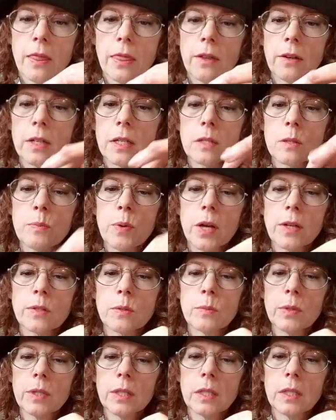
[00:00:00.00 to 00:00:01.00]
There is a
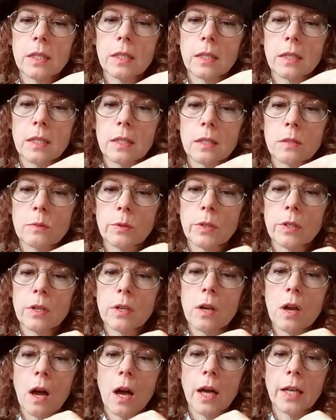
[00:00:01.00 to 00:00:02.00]
possibility that these were
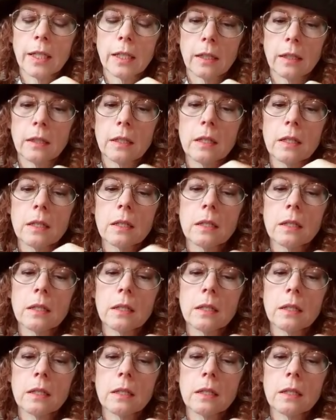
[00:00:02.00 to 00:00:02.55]
knotted